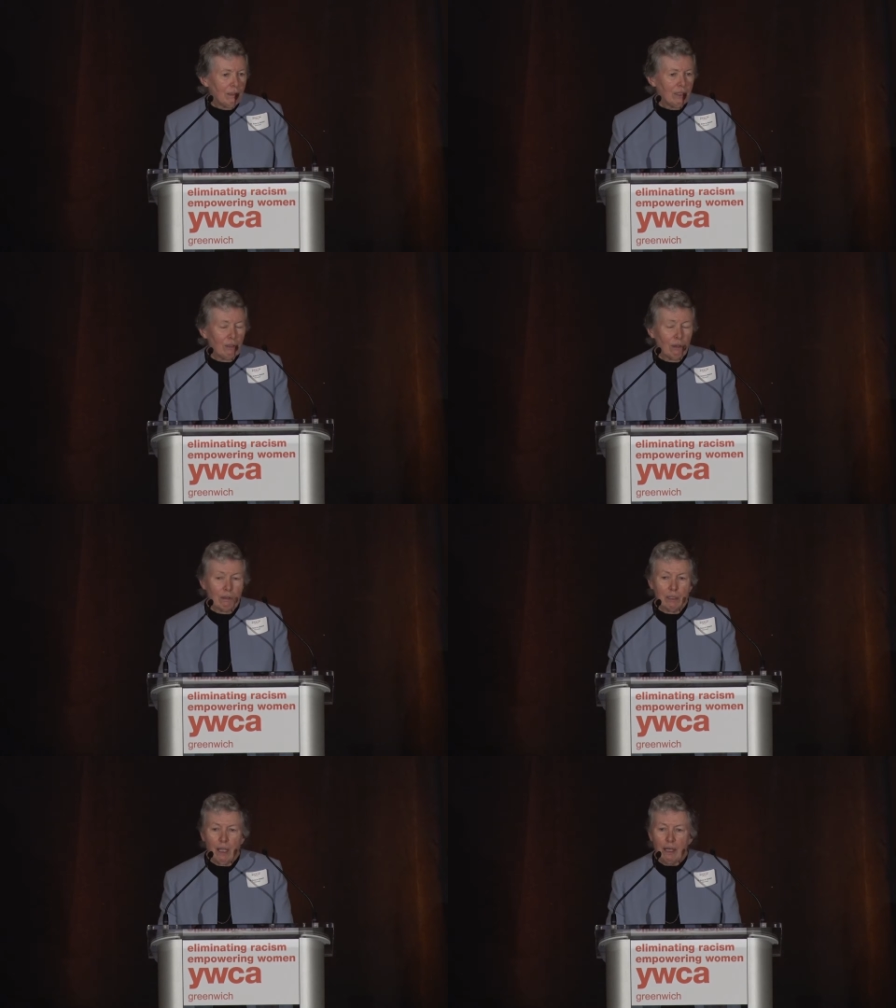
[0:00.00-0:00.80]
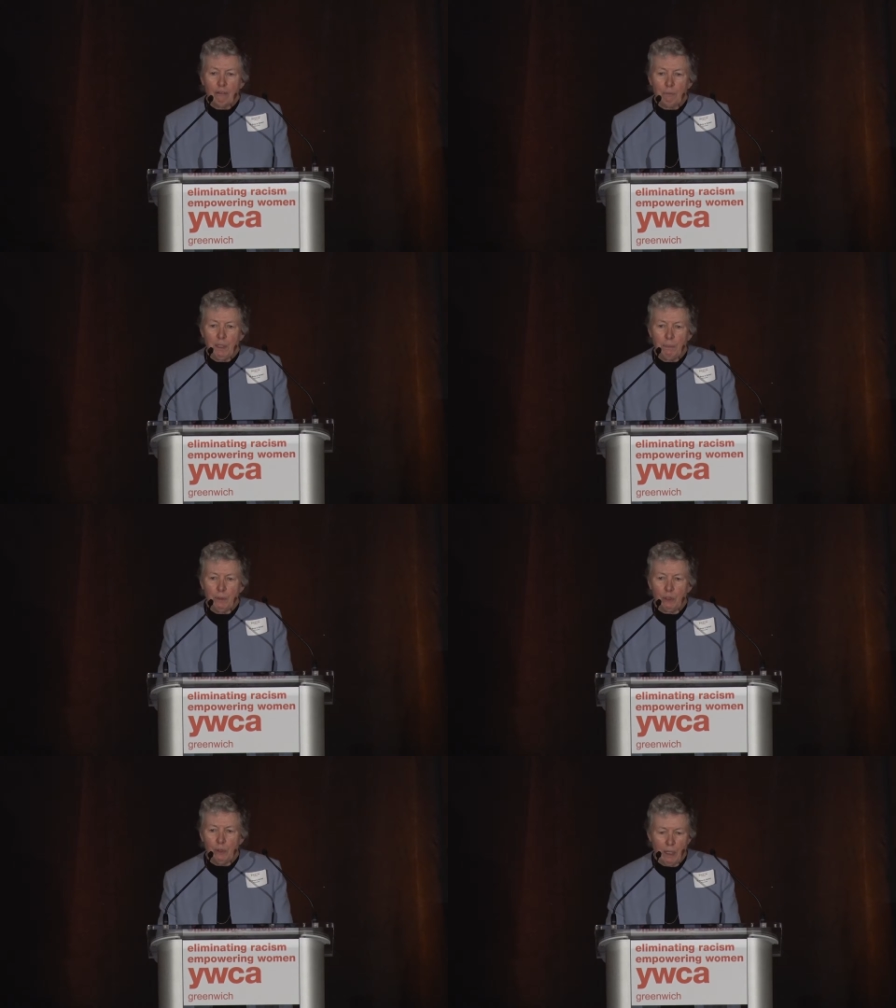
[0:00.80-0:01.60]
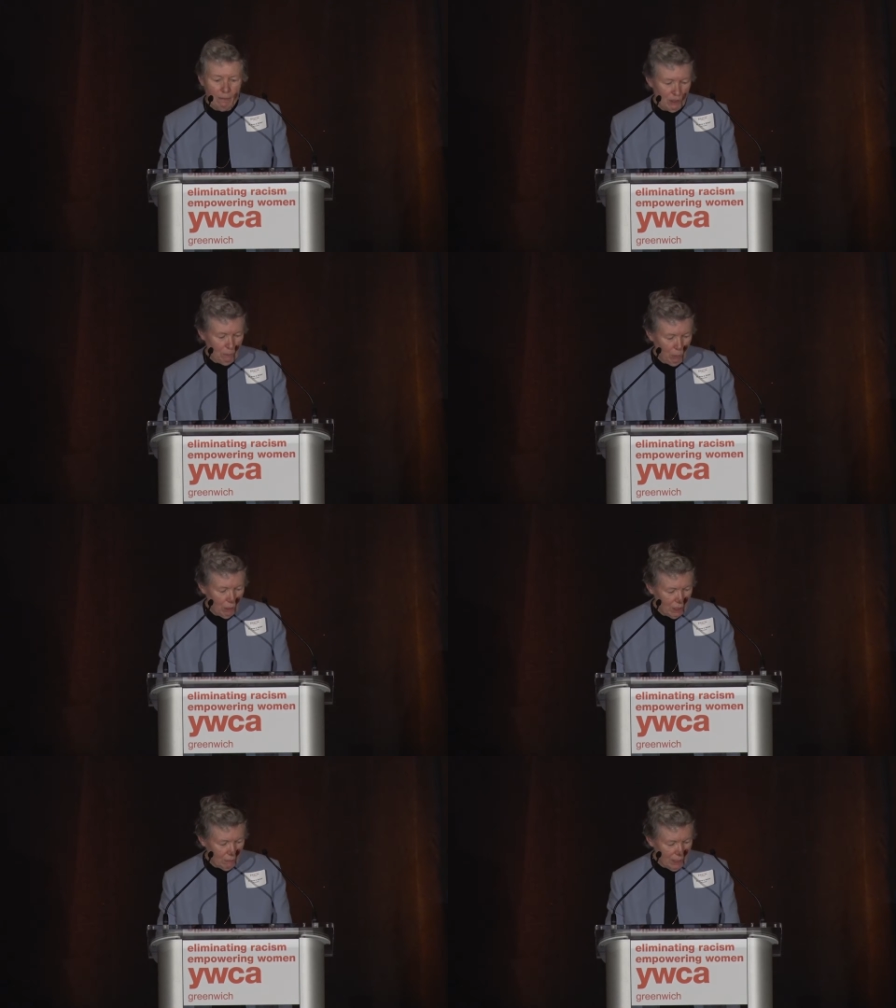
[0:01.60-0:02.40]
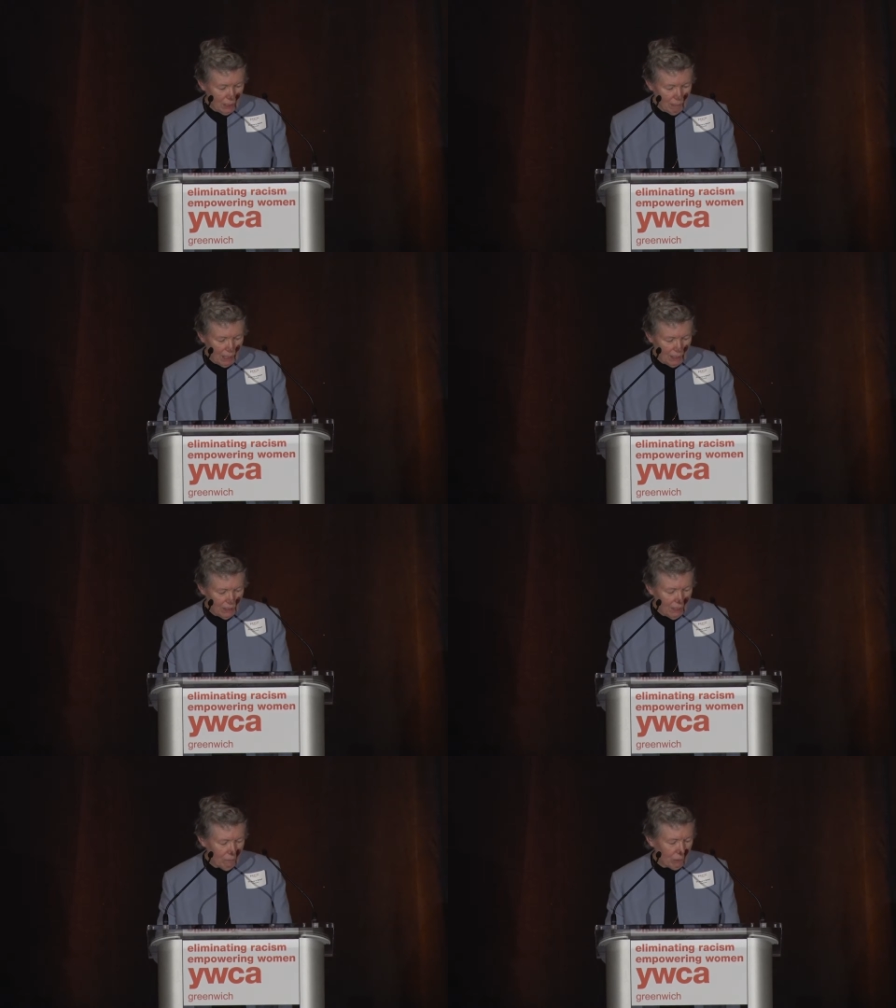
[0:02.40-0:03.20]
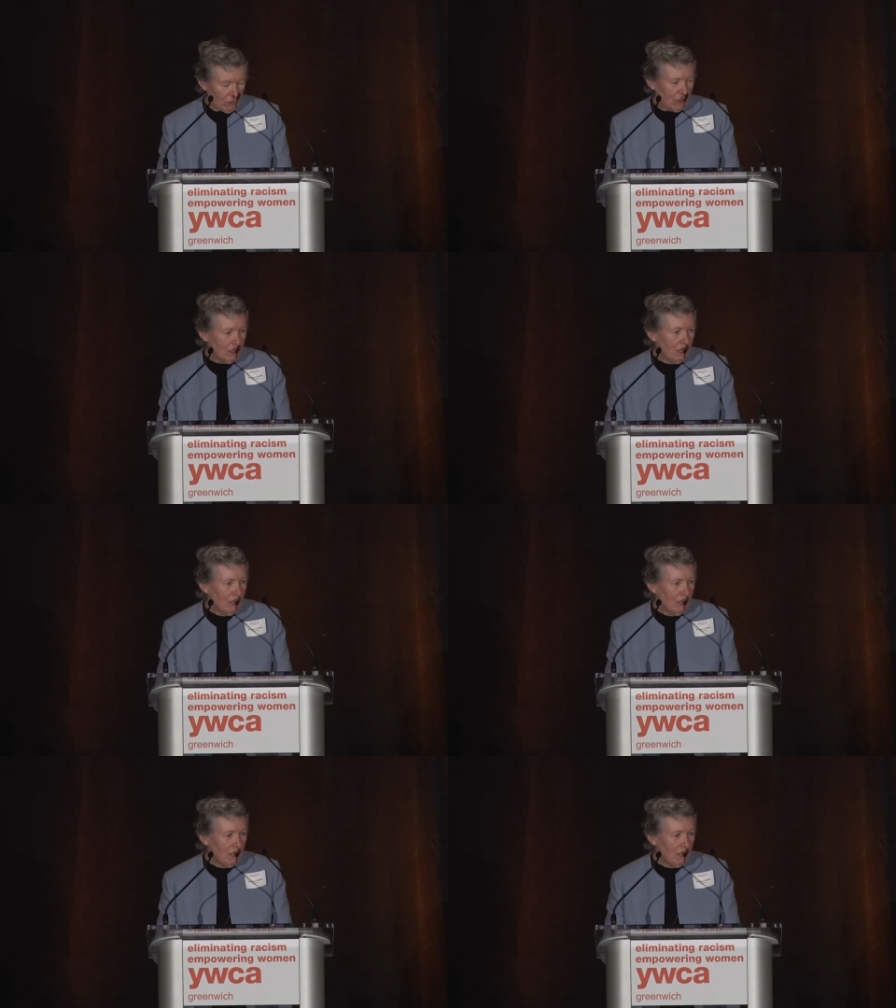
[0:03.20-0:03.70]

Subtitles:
There are a lot of people who have supported me in my endeavors.